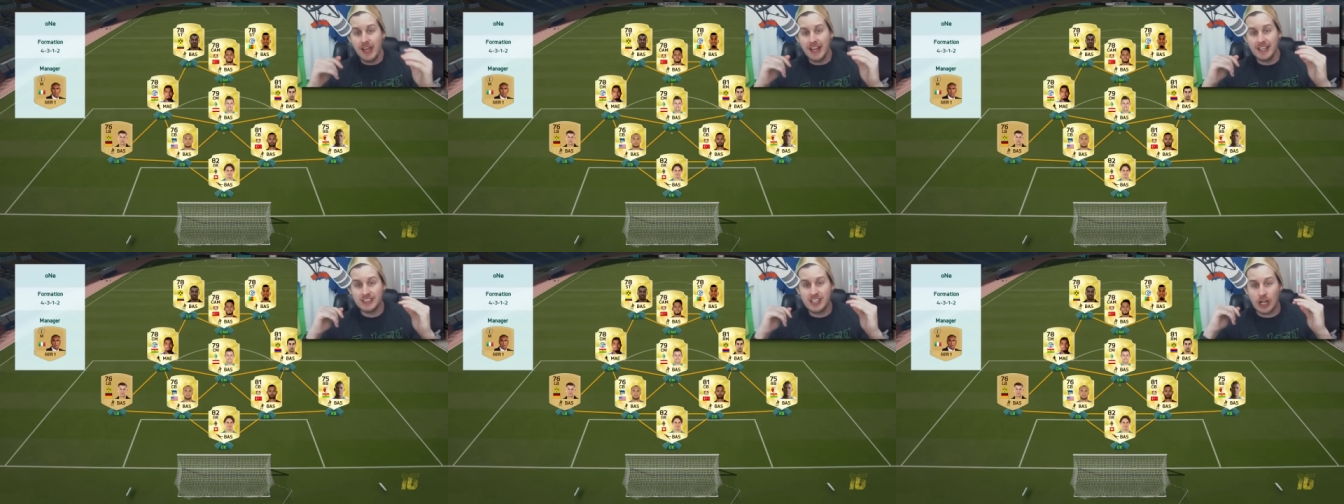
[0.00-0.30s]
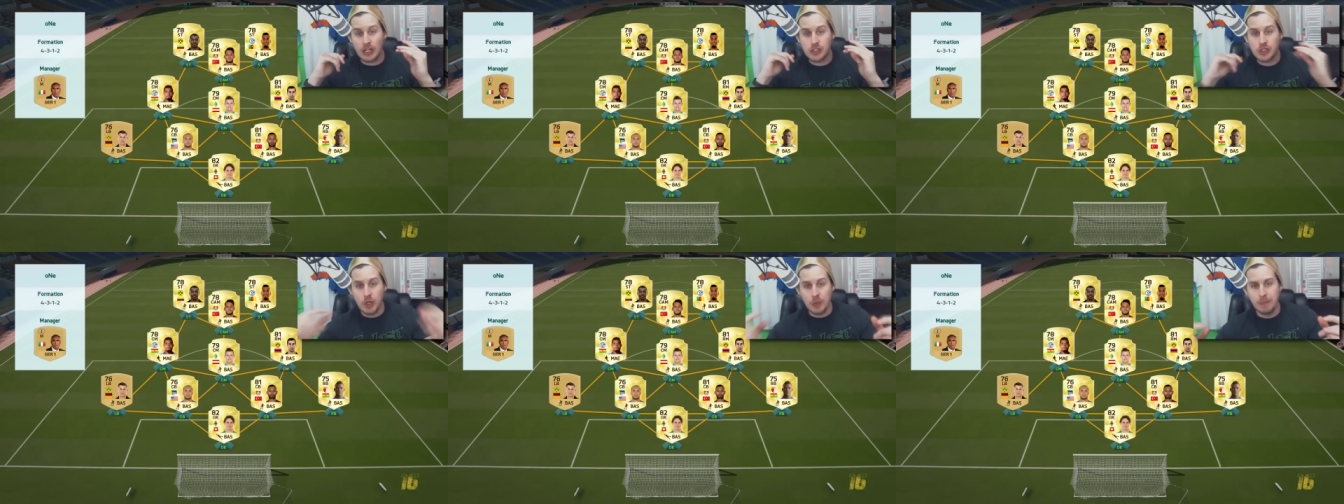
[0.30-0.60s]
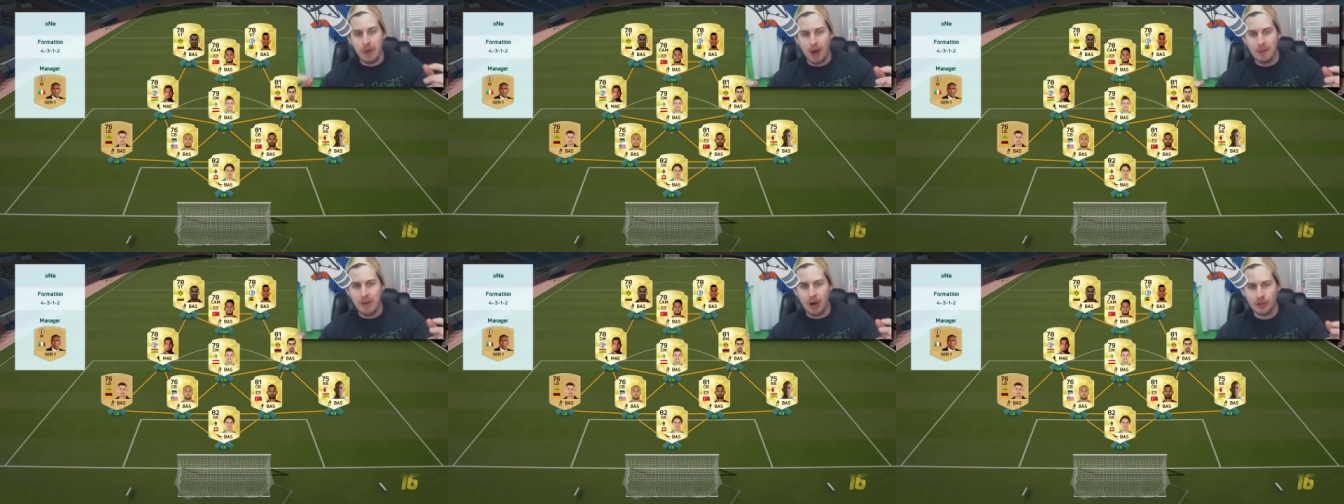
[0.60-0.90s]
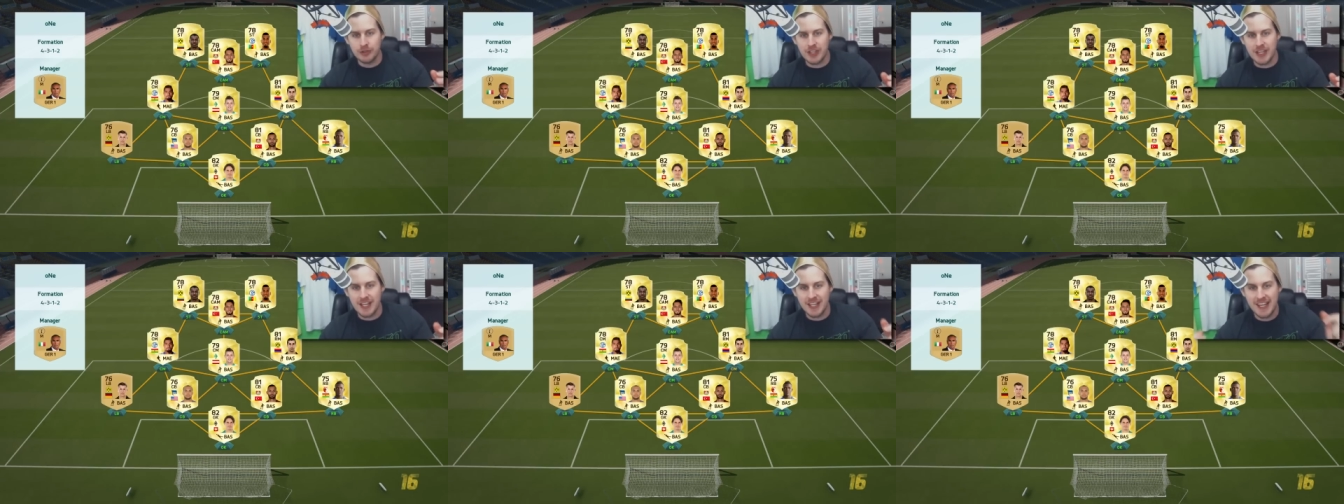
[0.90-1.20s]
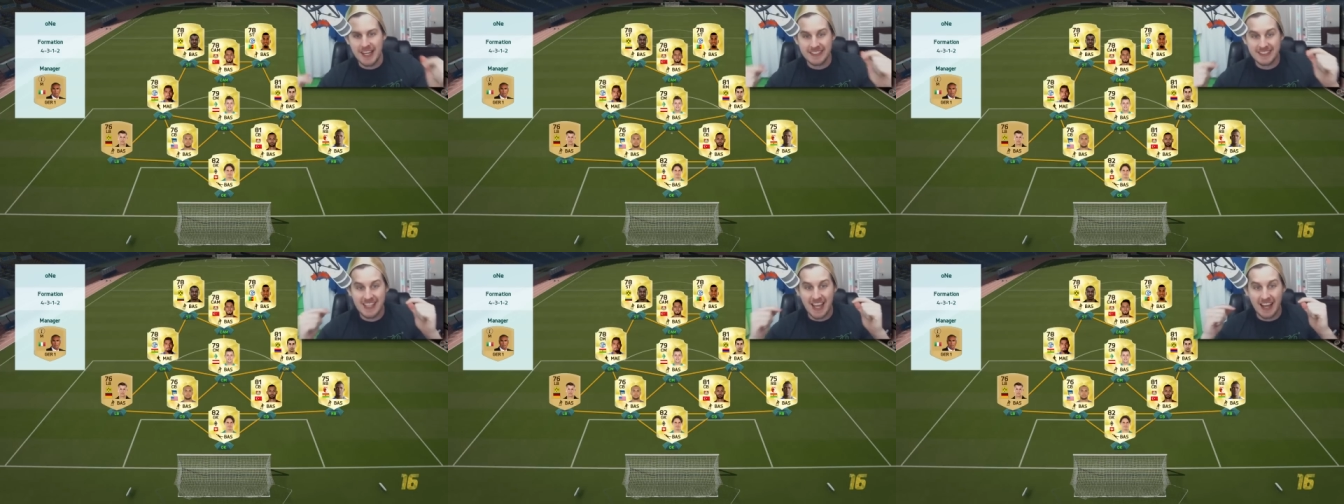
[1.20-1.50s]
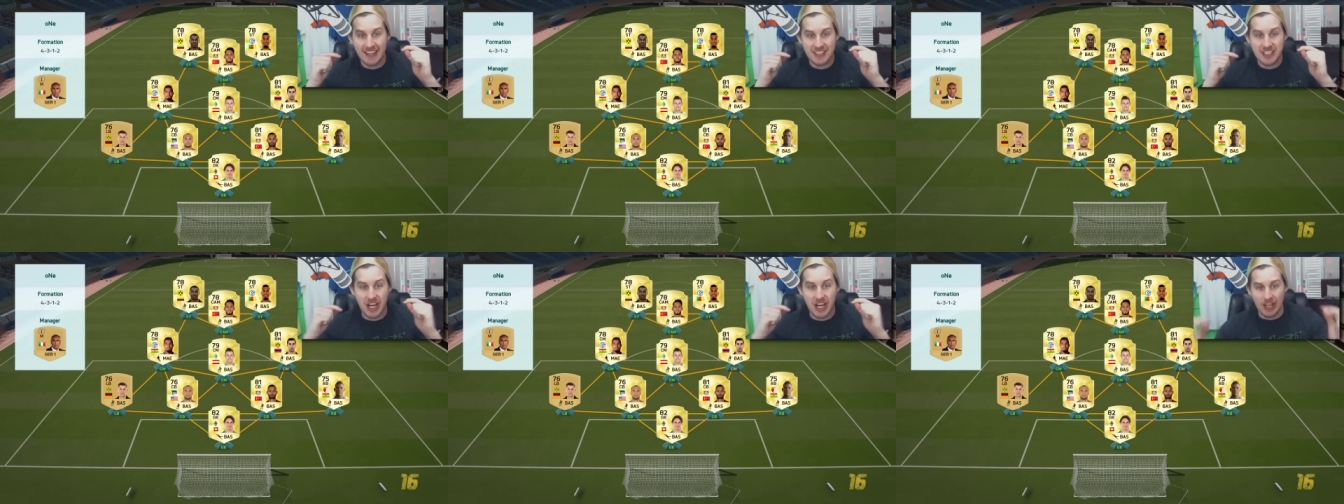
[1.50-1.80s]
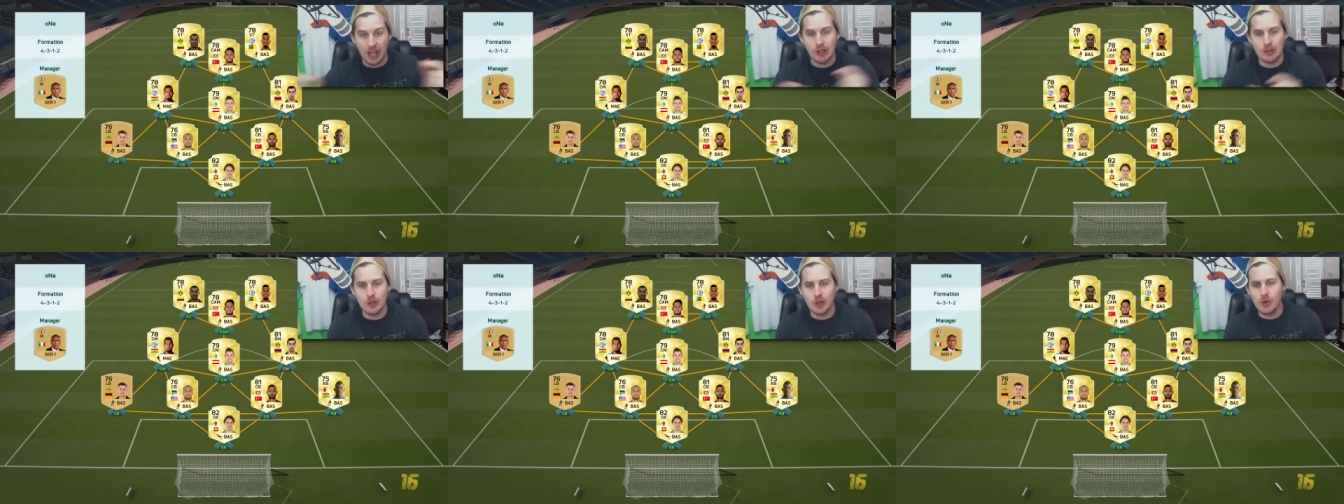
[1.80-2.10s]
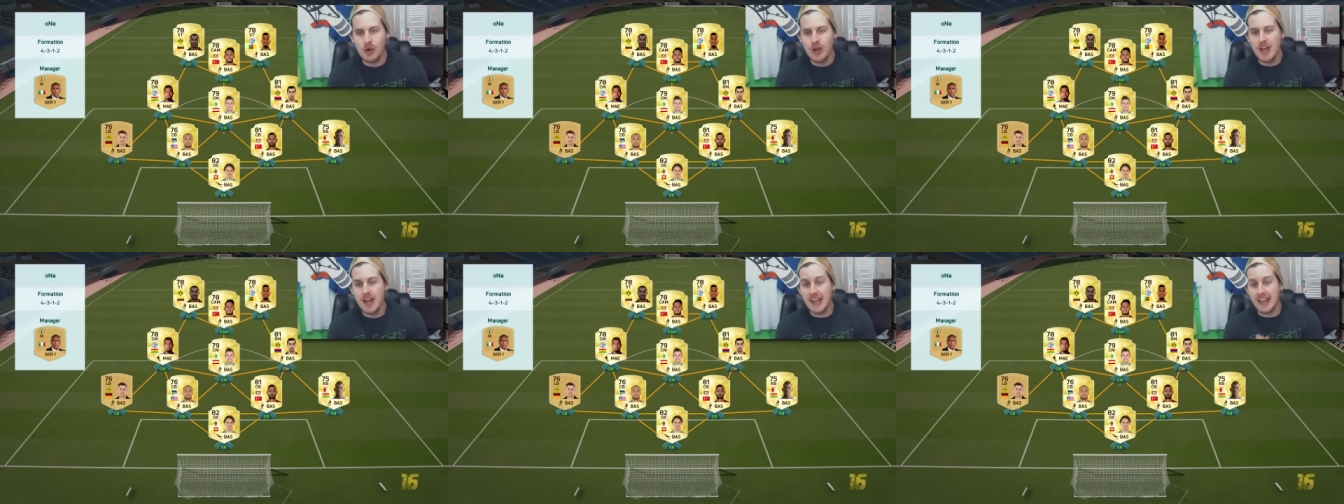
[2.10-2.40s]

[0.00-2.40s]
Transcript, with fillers: He's got Chupal Moting. He's got Chalonlu.